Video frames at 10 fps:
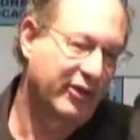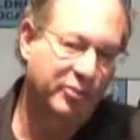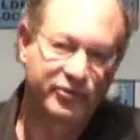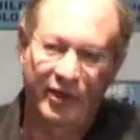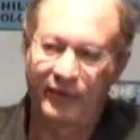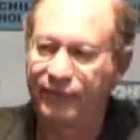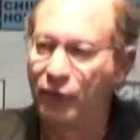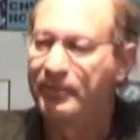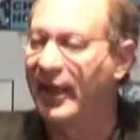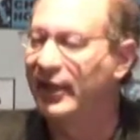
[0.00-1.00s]
There was a
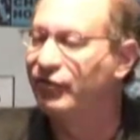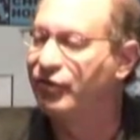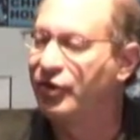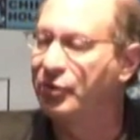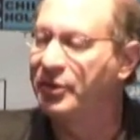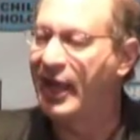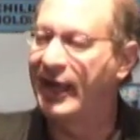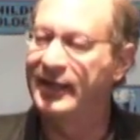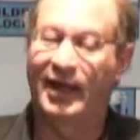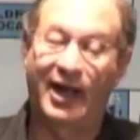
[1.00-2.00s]
full-page
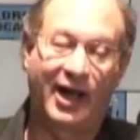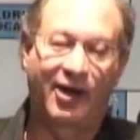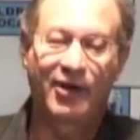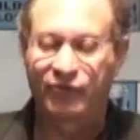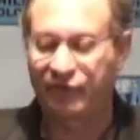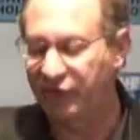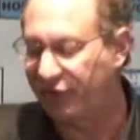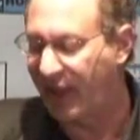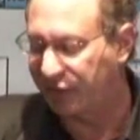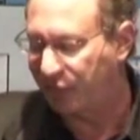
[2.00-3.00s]
Q&A in Haaretz
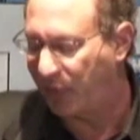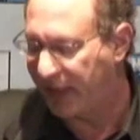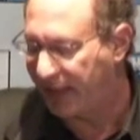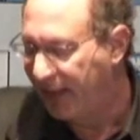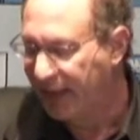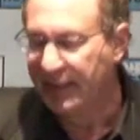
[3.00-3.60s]
this last week.